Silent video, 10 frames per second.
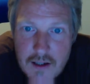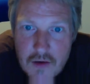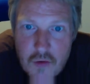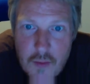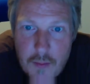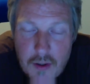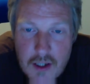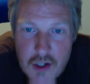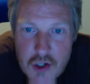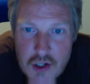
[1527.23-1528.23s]
Triple
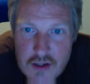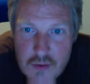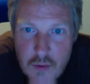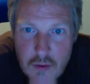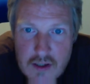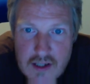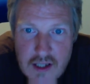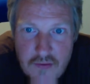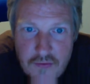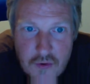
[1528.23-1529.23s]
digits we will
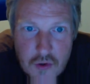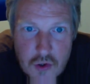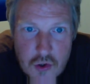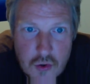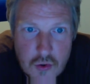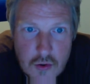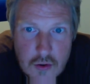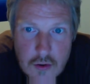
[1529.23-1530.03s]
see for sure.